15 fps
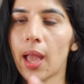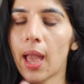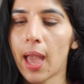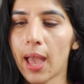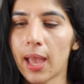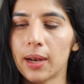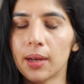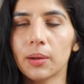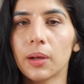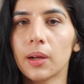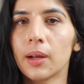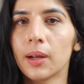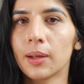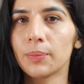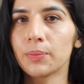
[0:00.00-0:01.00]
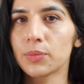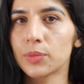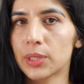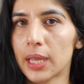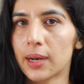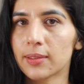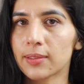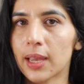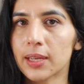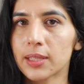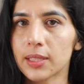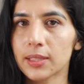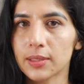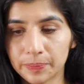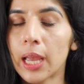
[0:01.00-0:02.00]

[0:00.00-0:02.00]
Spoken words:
and data scientists.